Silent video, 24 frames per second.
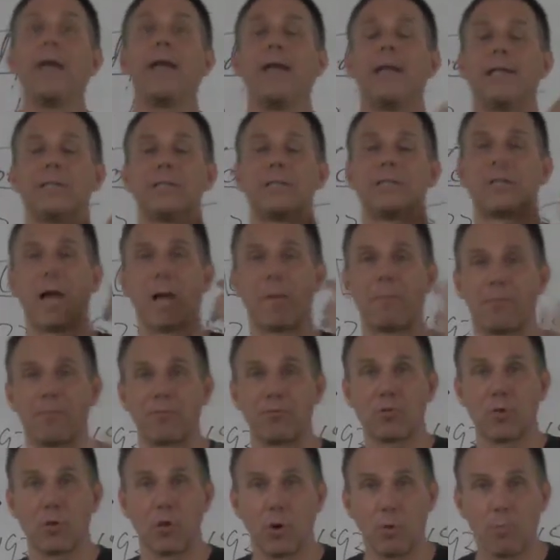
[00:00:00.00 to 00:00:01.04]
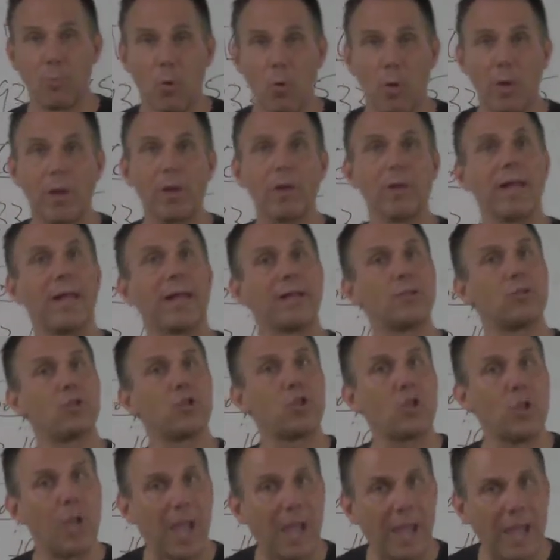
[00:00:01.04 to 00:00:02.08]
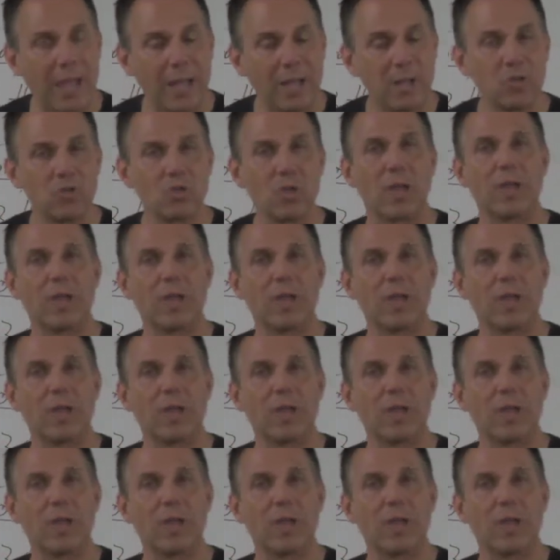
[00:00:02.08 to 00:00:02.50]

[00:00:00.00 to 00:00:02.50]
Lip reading: It's a time of turmoil and change,